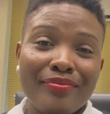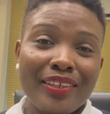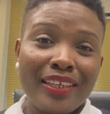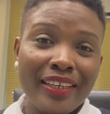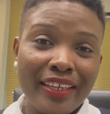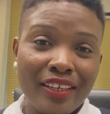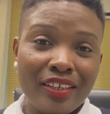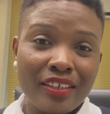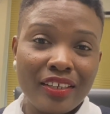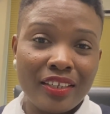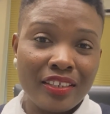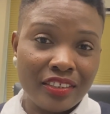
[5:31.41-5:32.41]
a
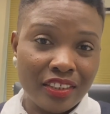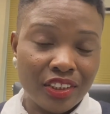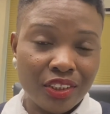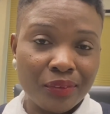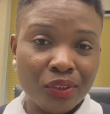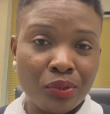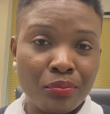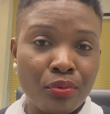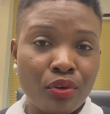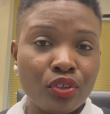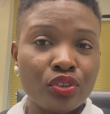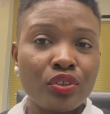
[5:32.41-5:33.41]
link in the description
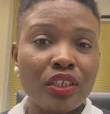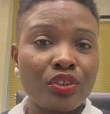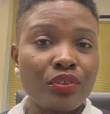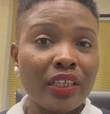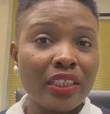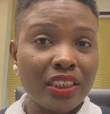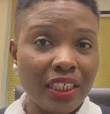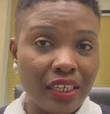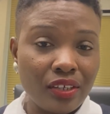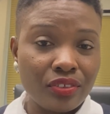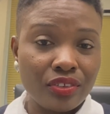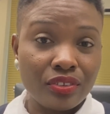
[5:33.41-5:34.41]
box so that you can check
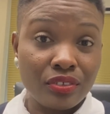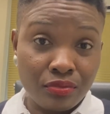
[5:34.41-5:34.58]
out